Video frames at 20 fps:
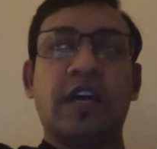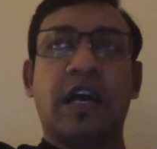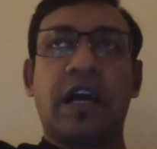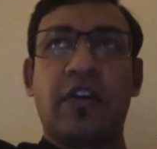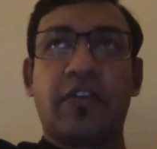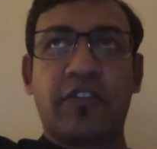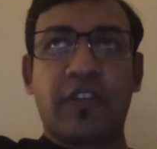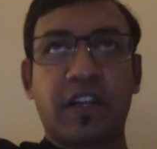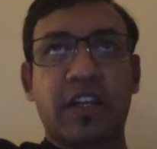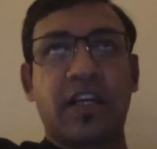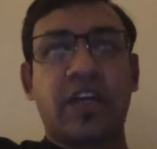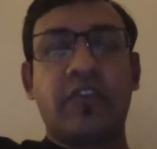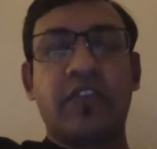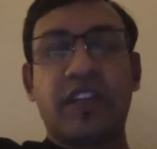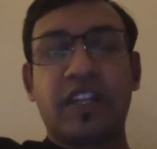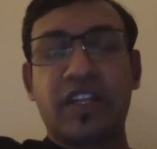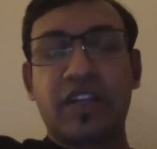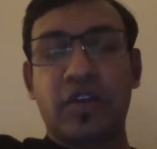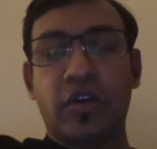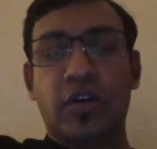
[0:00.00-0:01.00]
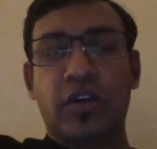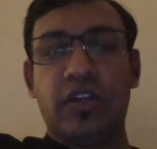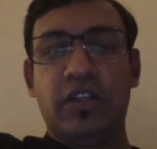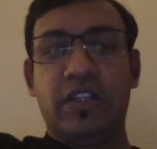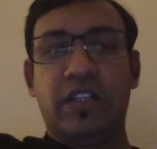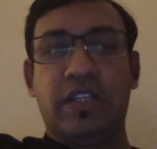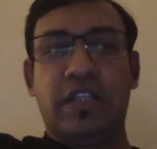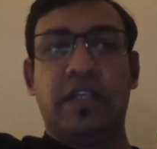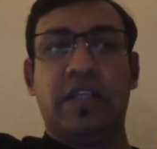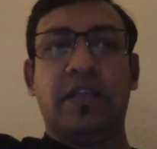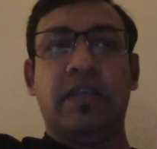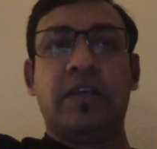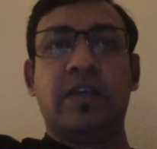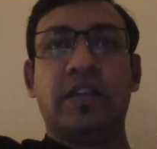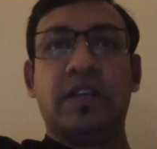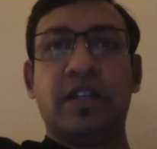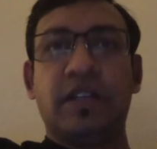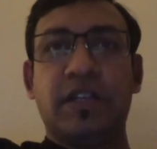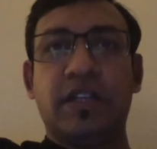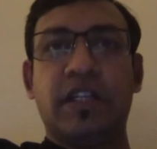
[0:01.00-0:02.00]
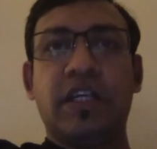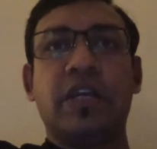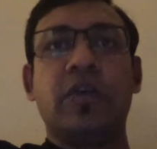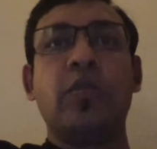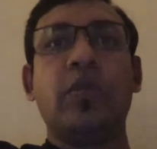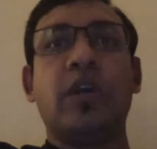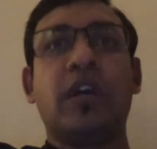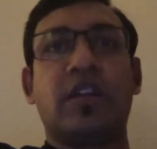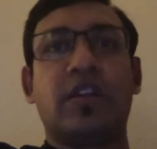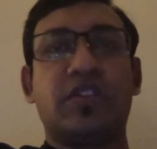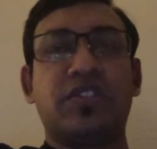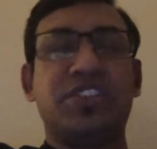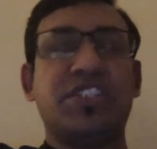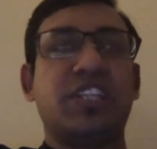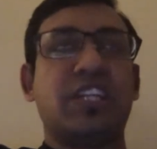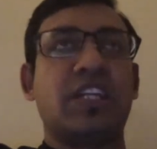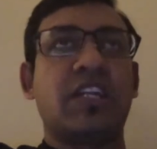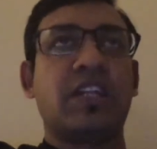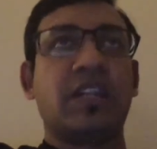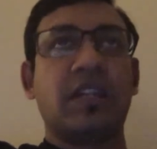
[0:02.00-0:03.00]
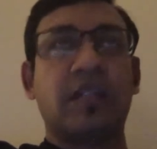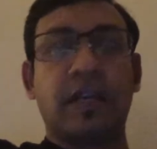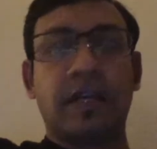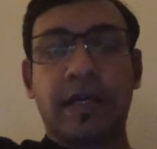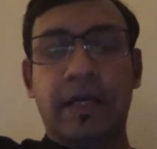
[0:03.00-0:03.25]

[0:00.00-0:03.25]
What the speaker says: after covering all the regular or general